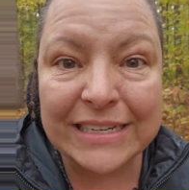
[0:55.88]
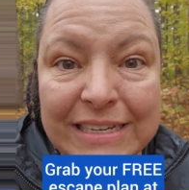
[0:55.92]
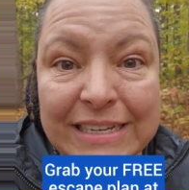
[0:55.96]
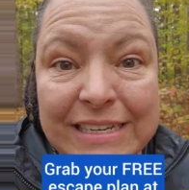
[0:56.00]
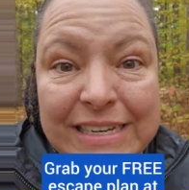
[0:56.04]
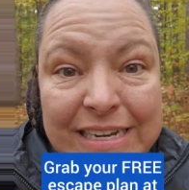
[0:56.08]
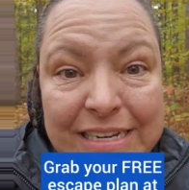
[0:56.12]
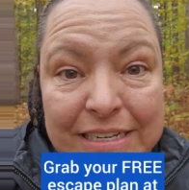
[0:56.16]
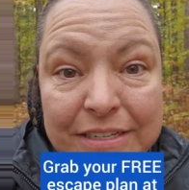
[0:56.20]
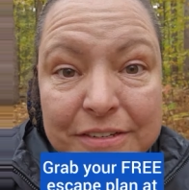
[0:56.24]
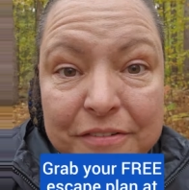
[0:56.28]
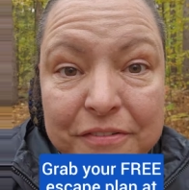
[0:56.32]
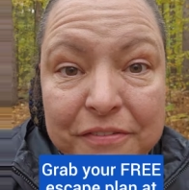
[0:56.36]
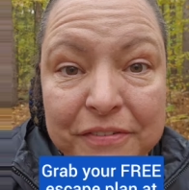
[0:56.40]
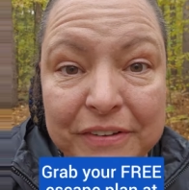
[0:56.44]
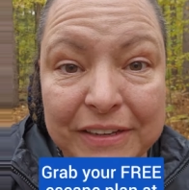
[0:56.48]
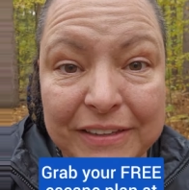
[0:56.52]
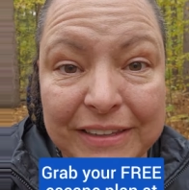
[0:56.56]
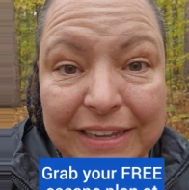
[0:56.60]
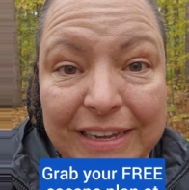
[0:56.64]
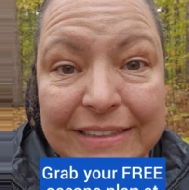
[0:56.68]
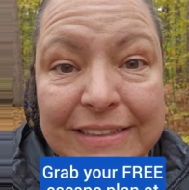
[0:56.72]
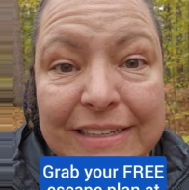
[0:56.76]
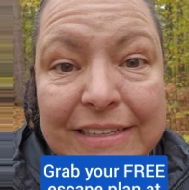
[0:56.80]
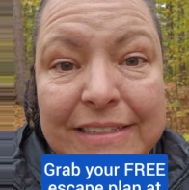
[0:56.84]
need to feel
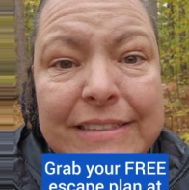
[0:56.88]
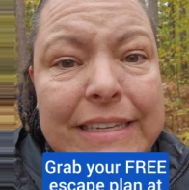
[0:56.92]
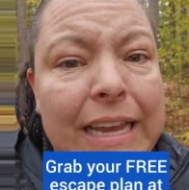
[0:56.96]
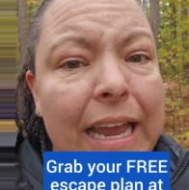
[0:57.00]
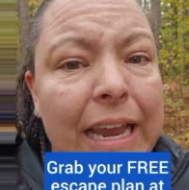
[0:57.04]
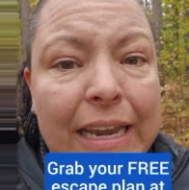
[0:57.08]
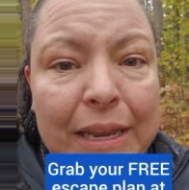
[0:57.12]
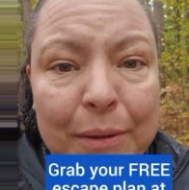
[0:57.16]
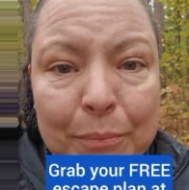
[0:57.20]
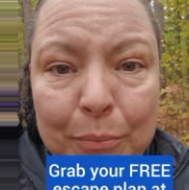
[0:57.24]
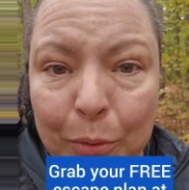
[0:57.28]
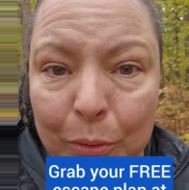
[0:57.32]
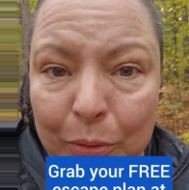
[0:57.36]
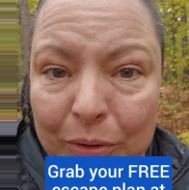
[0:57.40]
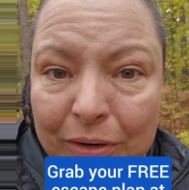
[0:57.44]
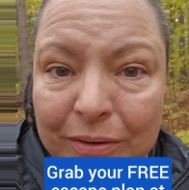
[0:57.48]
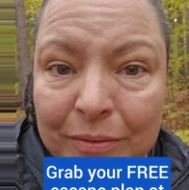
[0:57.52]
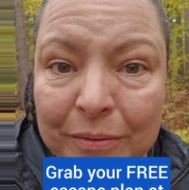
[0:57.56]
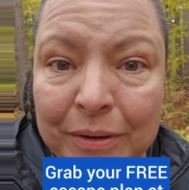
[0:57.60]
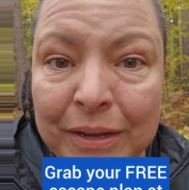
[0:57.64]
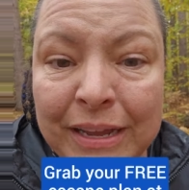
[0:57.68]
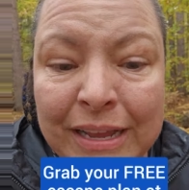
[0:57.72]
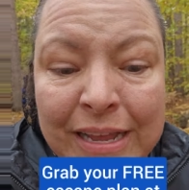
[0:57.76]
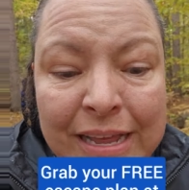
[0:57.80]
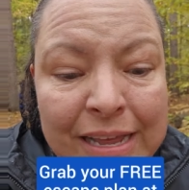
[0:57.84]
like this anymore.
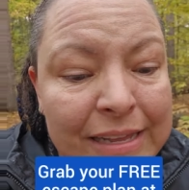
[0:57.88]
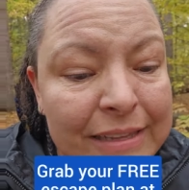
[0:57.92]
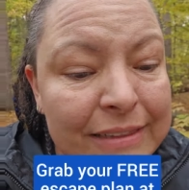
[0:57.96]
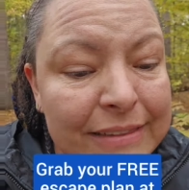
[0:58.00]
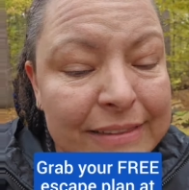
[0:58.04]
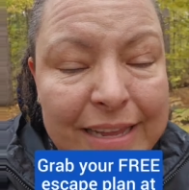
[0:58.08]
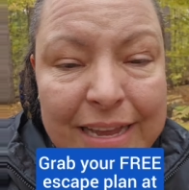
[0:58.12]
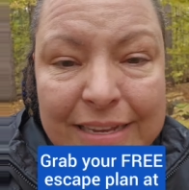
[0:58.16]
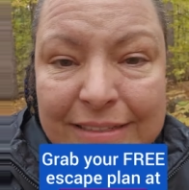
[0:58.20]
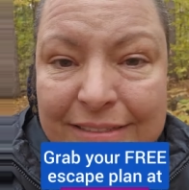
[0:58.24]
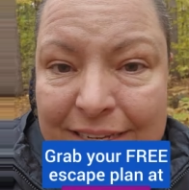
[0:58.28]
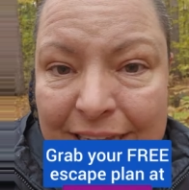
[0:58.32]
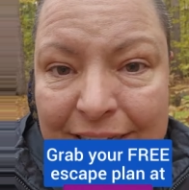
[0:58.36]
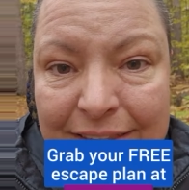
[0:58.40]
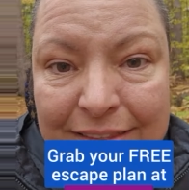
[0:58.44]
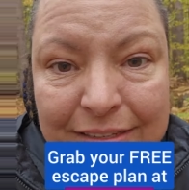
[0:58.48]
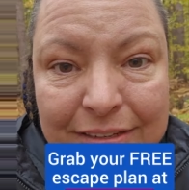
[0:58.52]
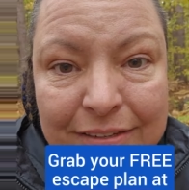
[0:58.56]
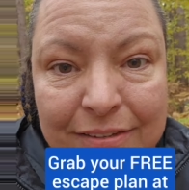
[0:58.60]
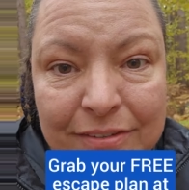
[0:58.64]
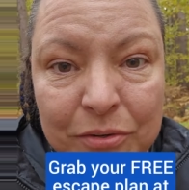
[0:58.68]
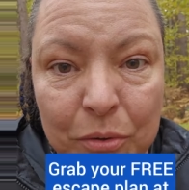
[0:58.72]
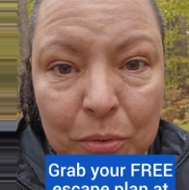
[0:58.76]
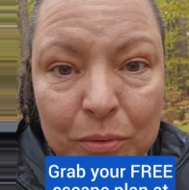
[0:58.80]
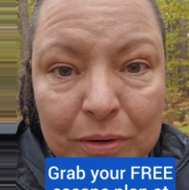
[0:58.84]
Let's get this
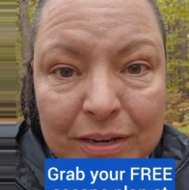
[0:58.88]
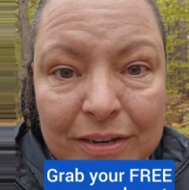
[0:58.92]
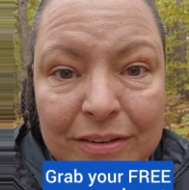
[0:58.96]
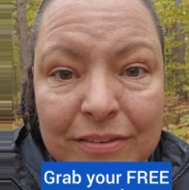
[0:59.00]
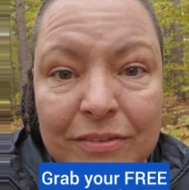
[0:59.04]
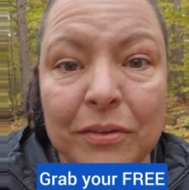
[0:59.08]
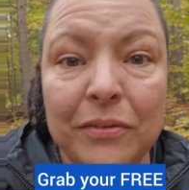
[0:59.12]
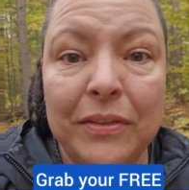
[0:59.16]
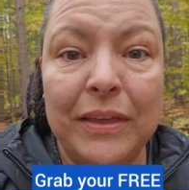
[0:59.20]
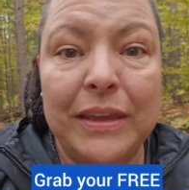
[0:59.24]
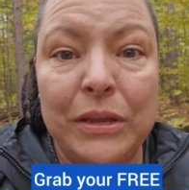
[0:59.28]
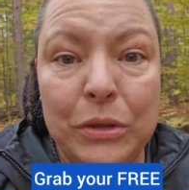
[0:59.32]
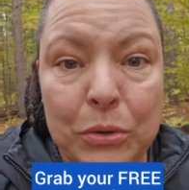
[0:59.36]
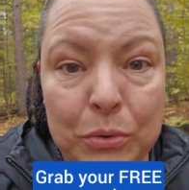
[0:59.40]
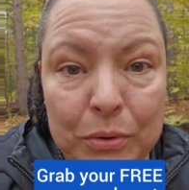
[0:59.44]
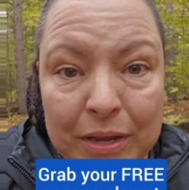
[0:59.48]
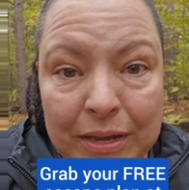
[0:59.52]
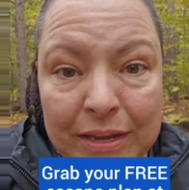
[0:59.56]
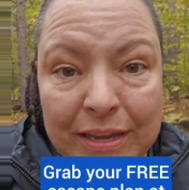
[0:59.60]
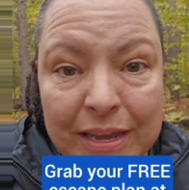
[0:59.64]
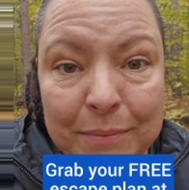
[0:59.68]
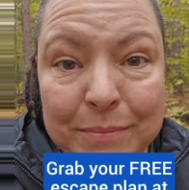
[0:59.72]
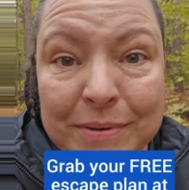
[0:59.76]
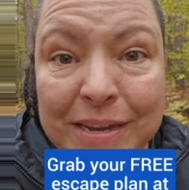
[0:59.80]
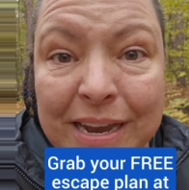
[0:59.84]
sorted so that you can
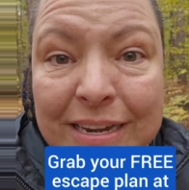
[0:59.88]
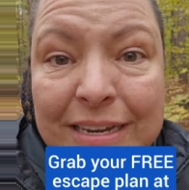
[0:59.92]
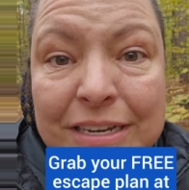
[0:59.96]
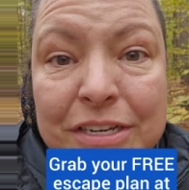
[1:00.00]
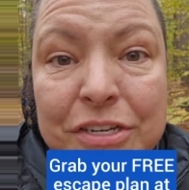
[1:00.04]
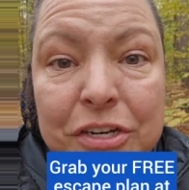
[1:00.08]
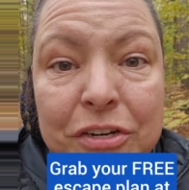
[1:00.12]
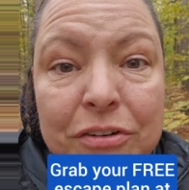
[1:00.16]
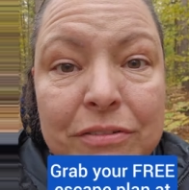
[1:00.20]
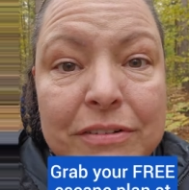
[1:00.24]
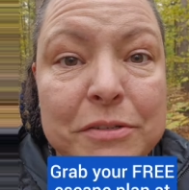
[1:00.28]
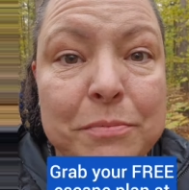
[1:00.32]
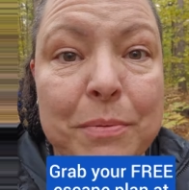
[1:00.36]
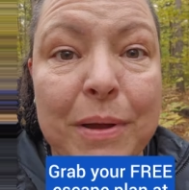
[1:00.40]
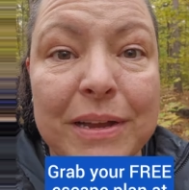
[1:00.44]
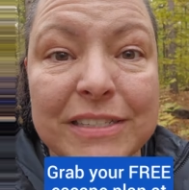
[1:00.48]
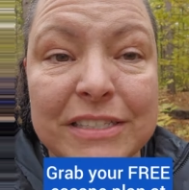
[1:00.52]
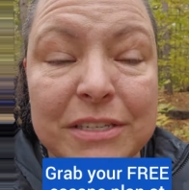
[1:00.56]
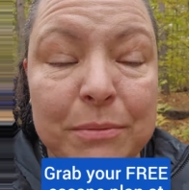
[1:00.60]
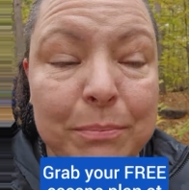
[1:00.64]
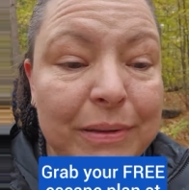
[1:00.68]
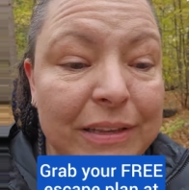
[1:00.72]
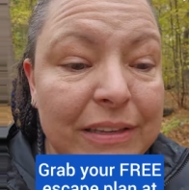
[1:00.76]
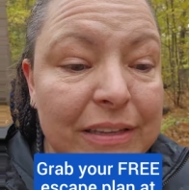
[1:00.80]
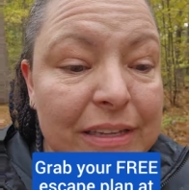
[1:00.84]
keep tending to your
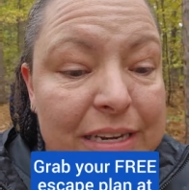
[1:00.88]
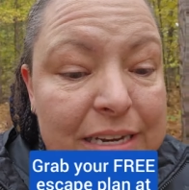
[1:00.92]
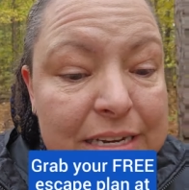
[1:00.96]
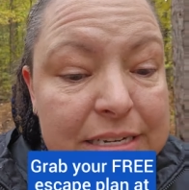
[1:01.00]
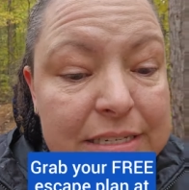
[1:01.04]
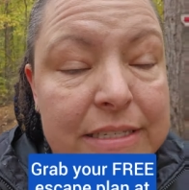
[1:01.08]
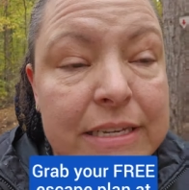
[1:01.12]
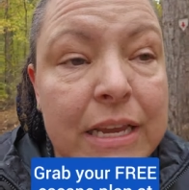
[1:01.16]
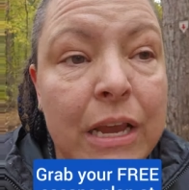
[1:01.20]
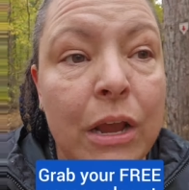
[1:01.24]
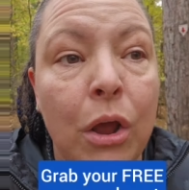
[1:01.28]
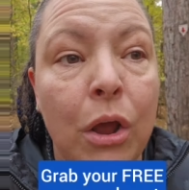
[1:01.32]
responsibilities